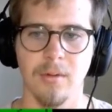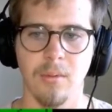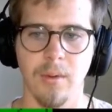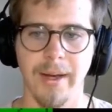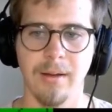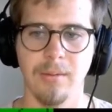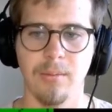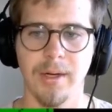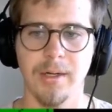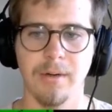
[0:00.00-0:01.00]
Well,
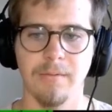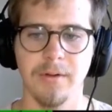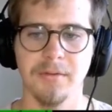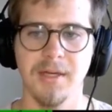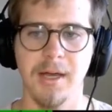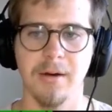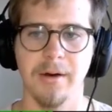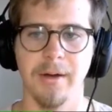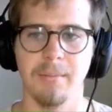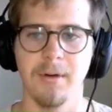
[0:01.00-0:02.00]
what a confusing
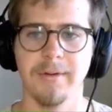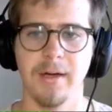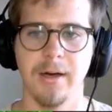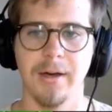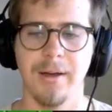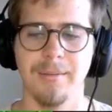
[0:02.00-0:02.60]
area. Moving on.